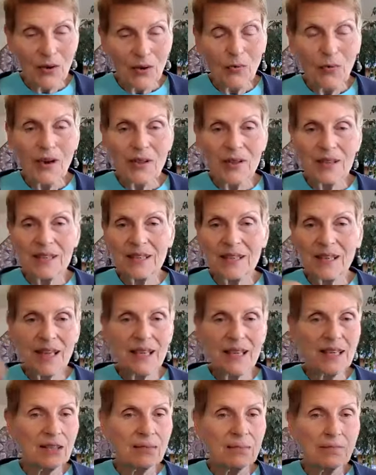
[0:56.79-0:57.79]
where the sun
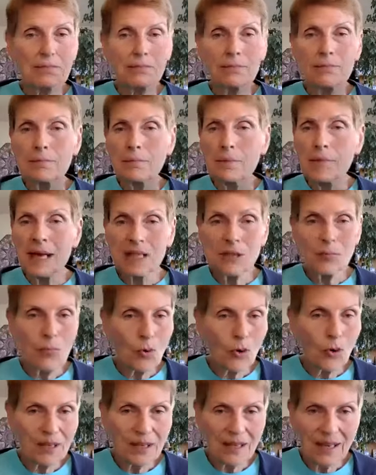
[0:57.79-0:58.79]
is much
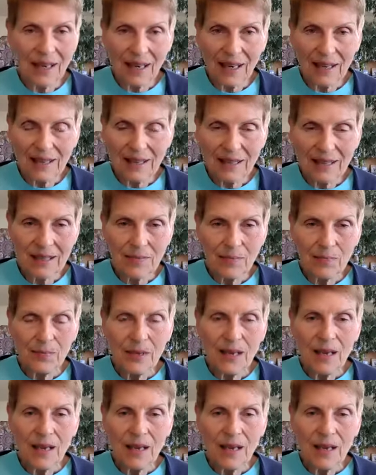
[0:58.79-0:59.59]
more intense.